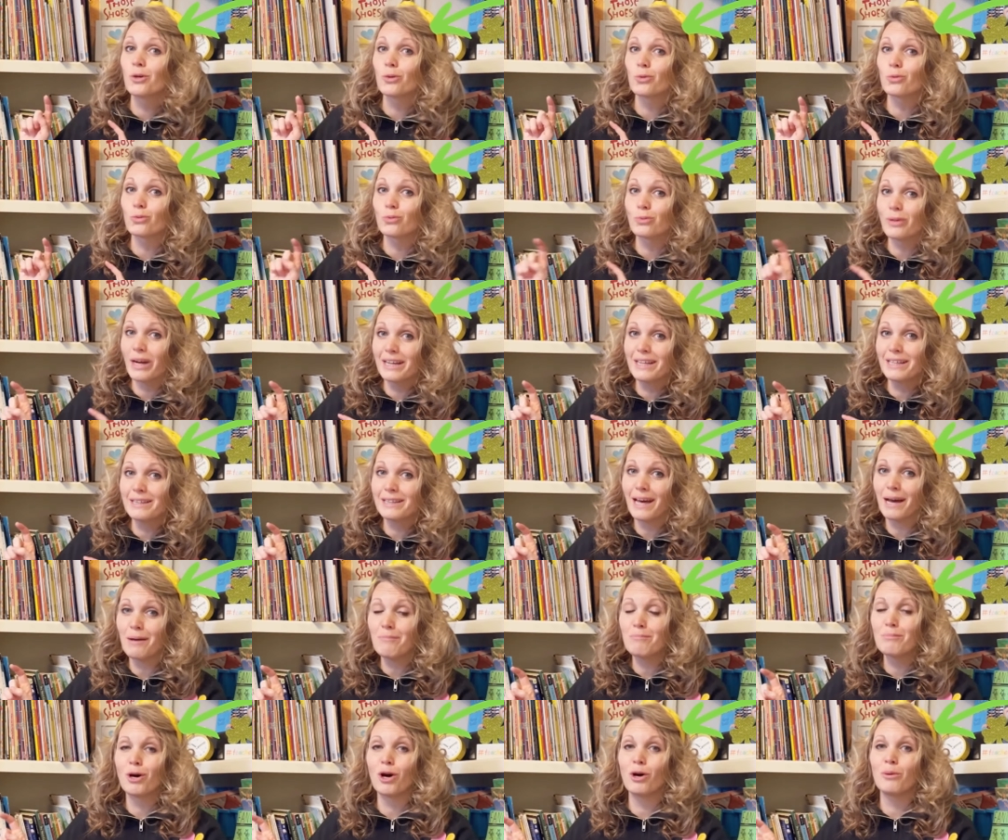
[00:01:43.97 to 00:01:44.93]
right at
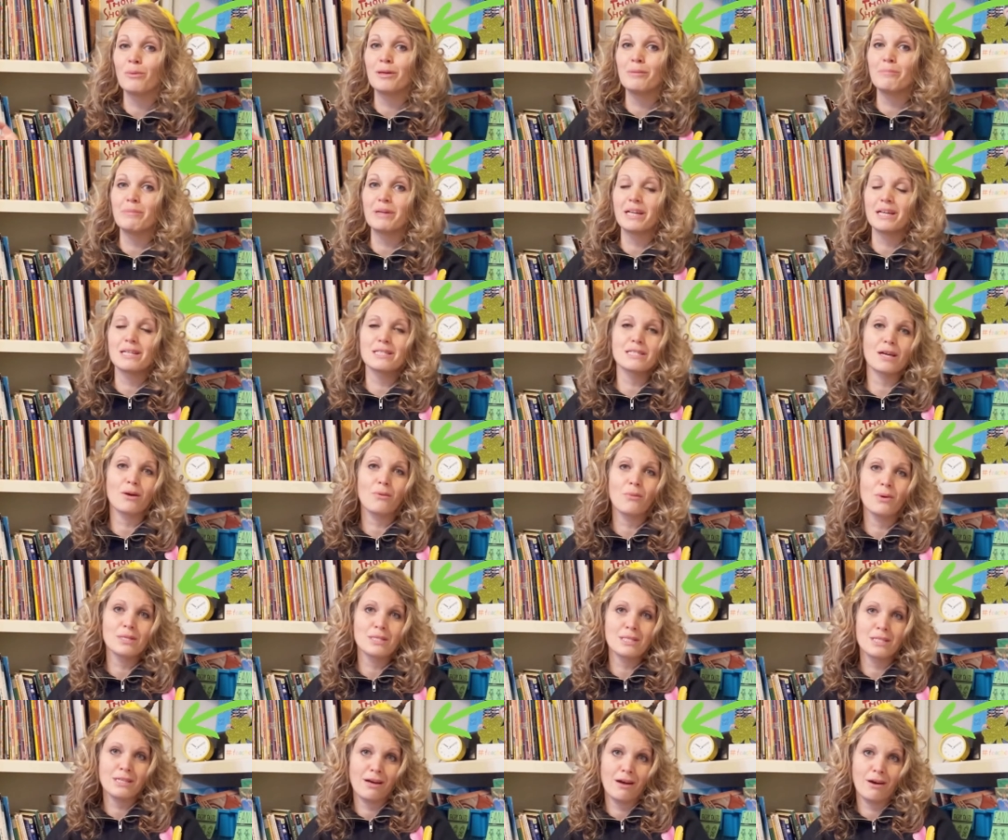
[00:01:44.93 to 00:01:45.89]
that moment, because I
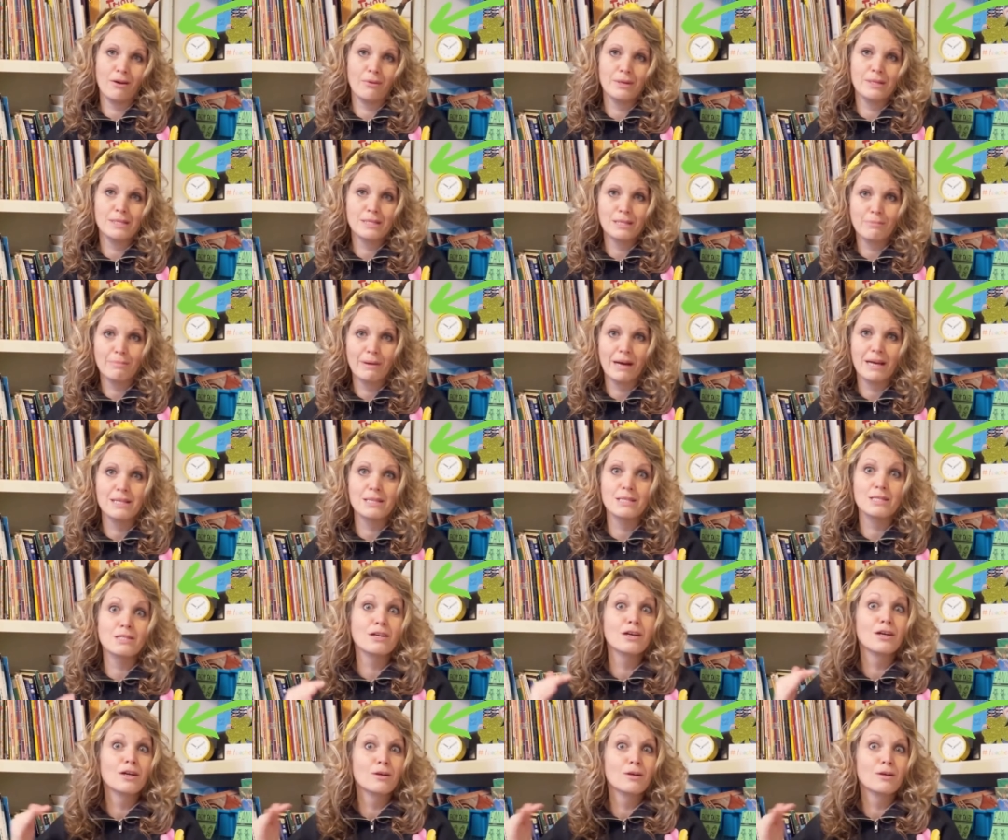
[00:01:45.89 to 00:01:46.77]
wasn't always the best